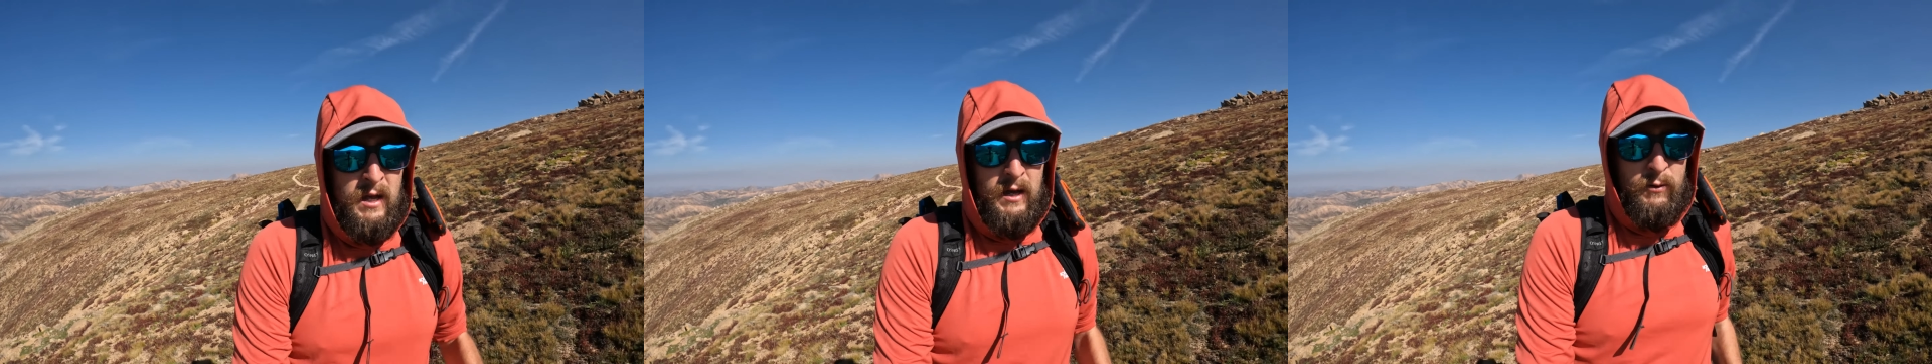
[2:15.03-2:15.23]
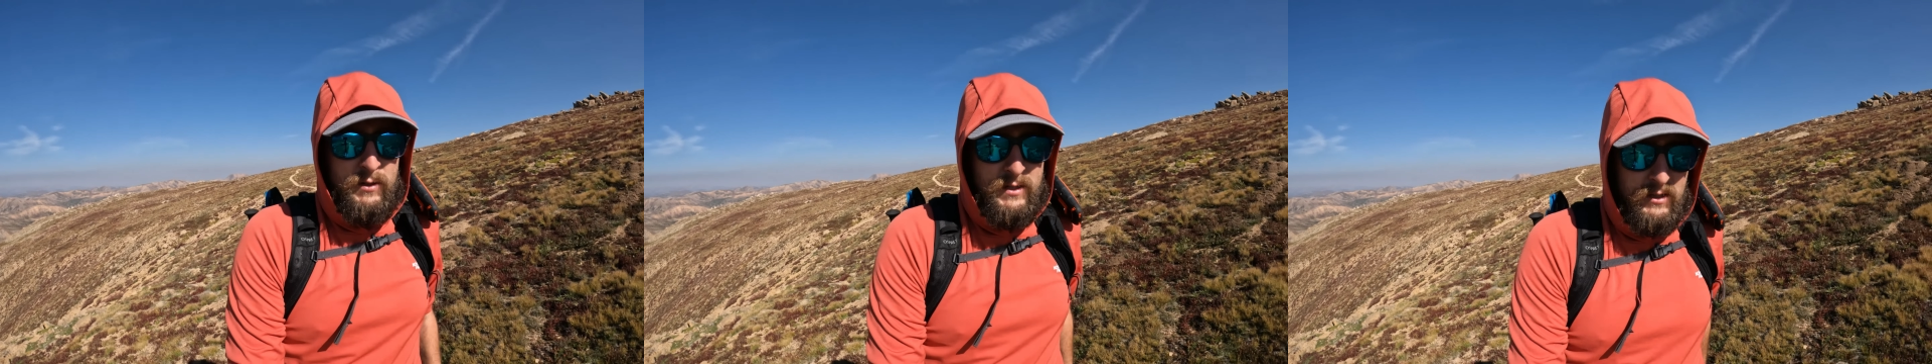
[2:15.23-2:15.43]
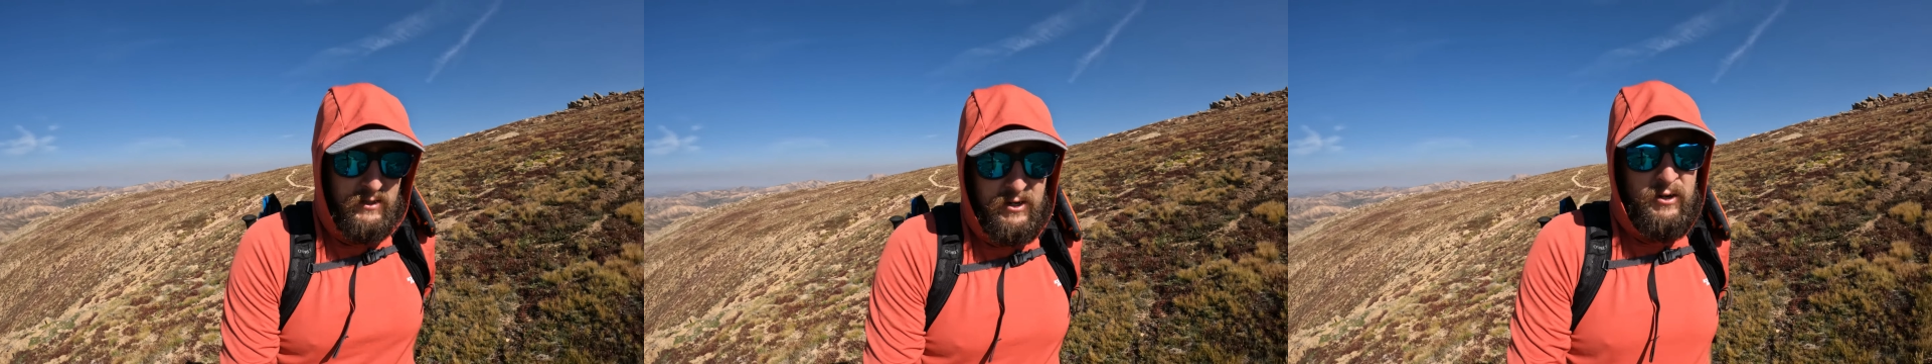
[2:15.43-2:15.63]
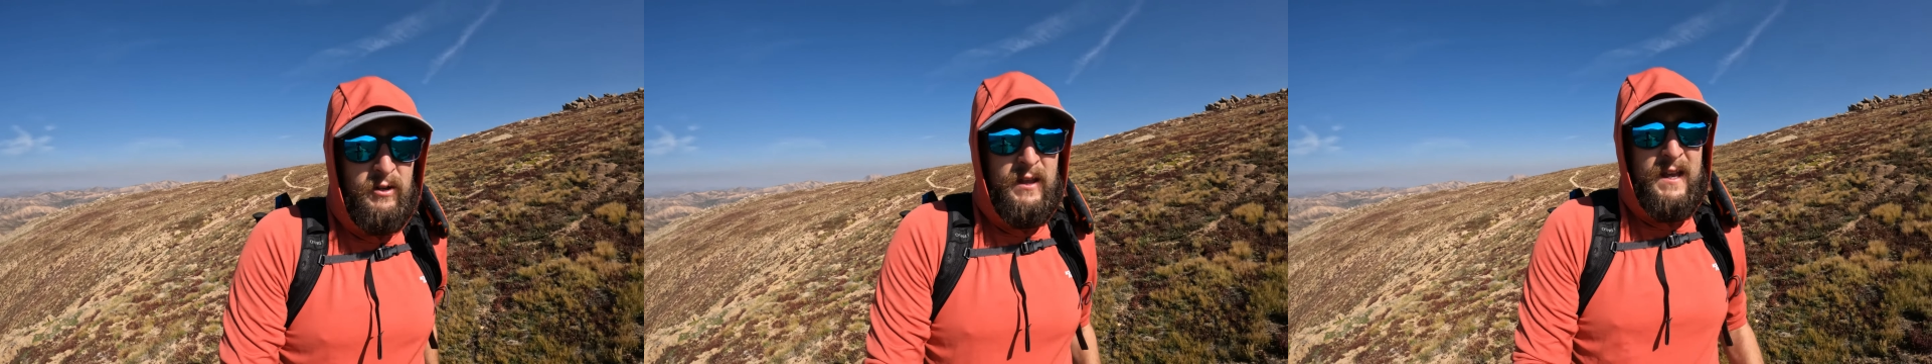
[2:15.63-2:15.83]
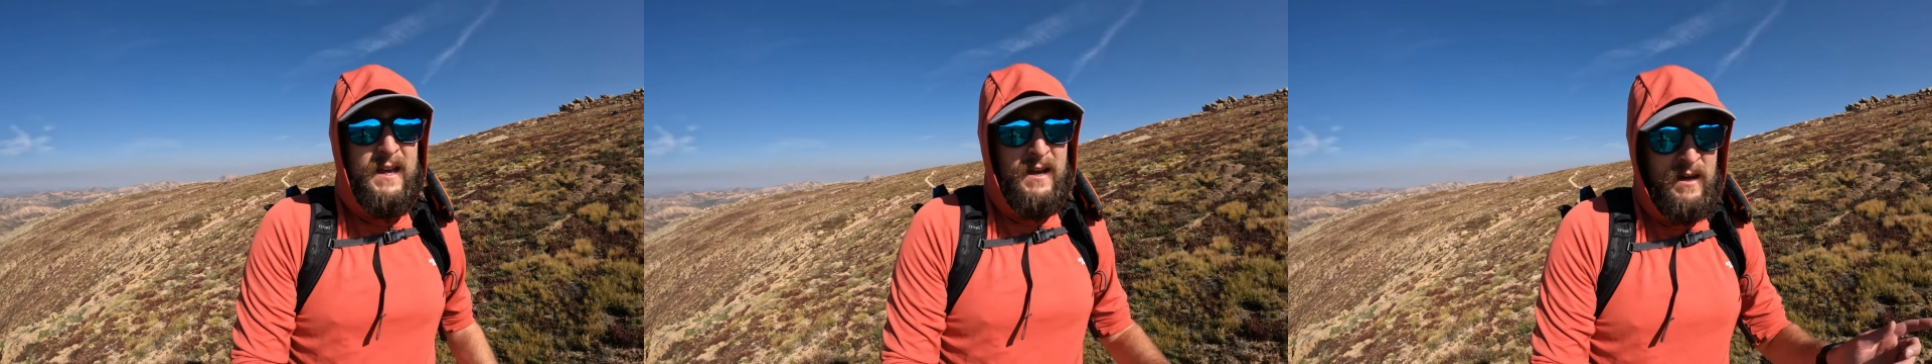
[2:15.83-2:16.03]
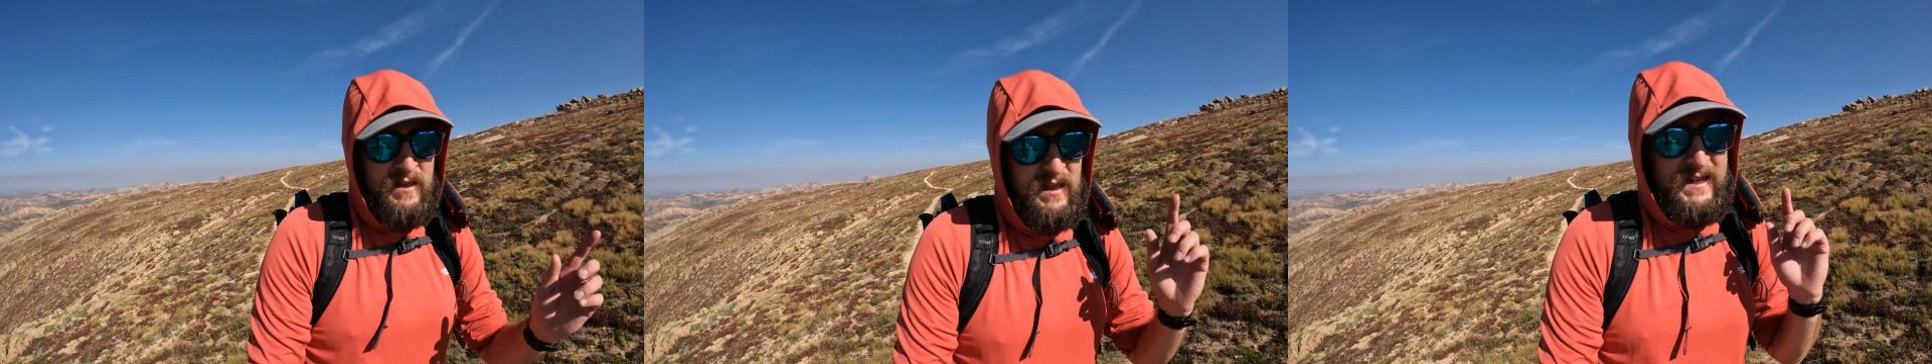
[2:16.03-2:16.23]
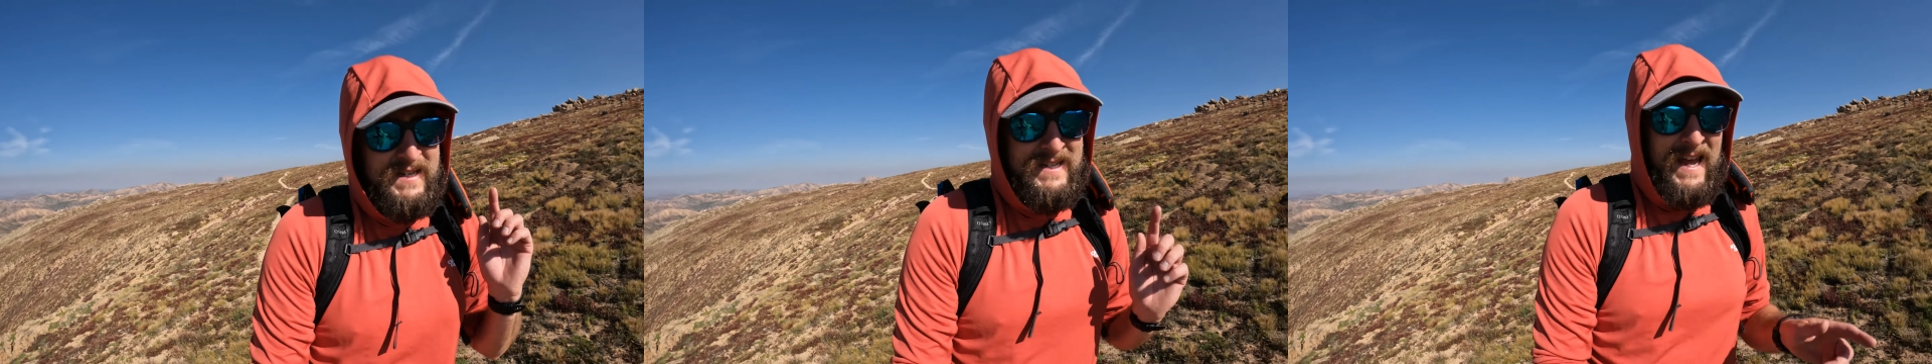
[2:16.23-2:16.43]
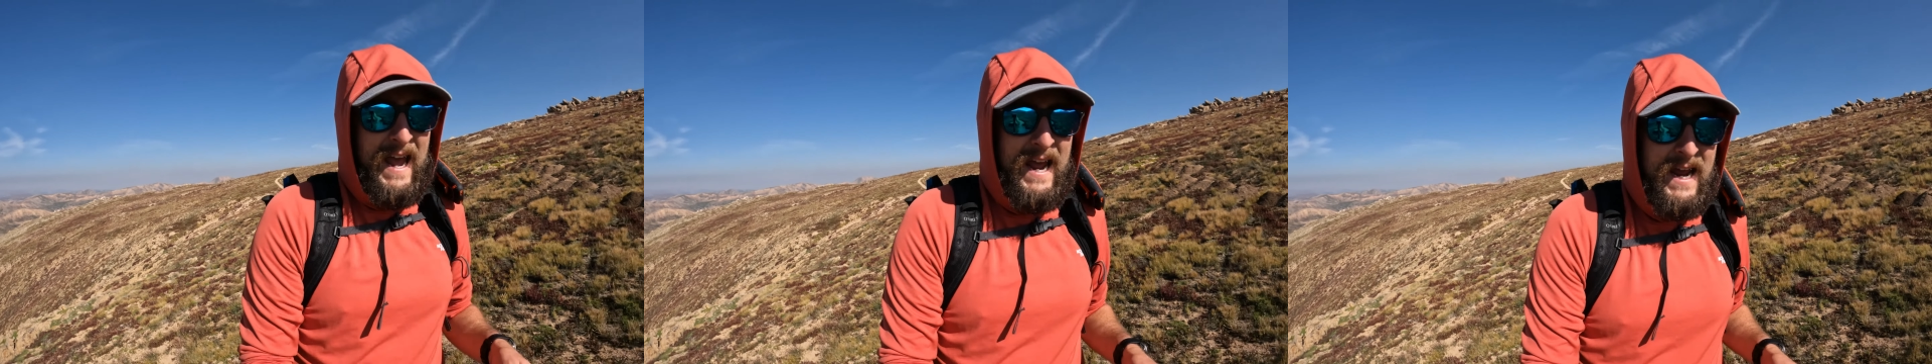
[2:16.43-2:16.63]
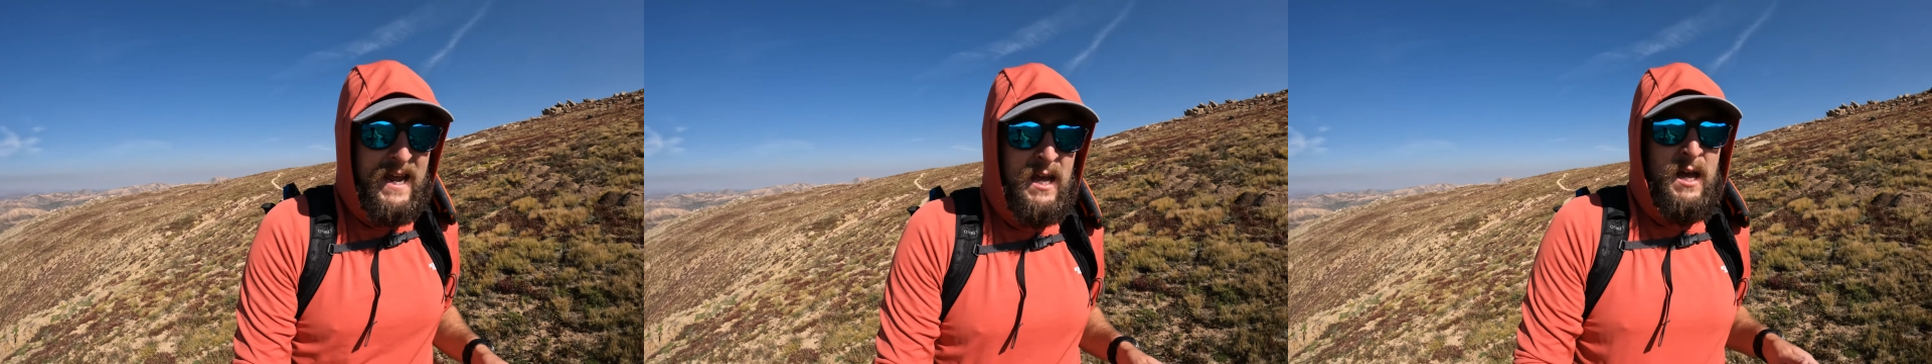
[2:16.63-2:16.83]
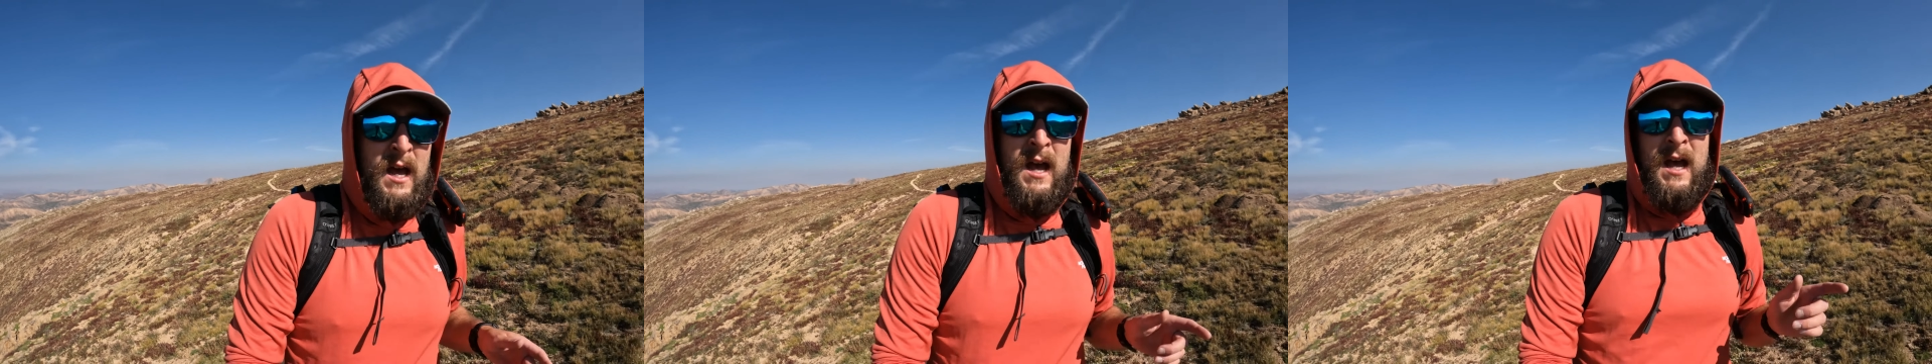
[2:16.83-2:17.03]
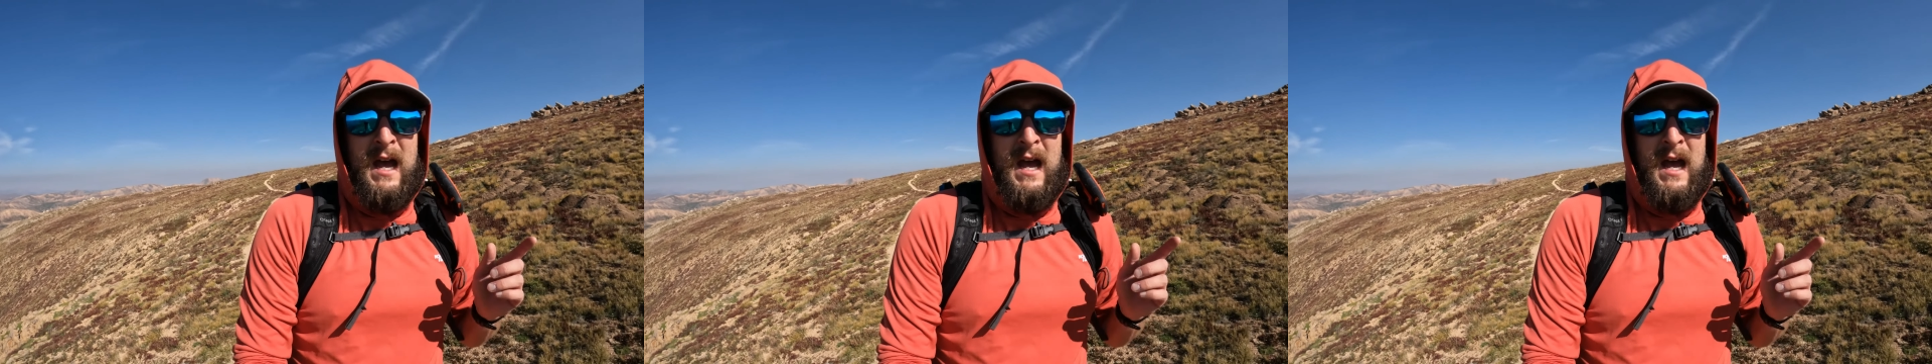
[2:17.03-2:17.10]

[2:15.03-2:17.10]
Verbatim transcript: it was literally the day